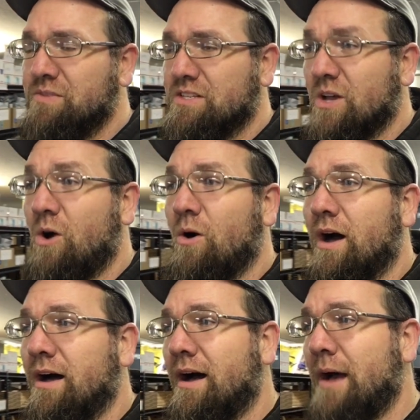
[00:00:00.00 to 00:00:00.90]
So
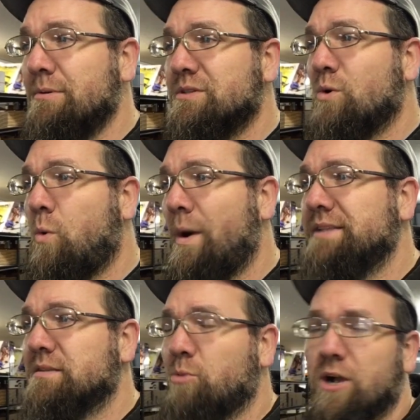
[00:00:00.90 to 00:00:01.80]
uh, I was
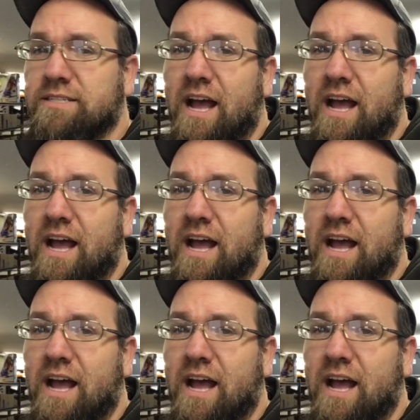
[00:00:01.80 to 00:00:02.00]
quite surprised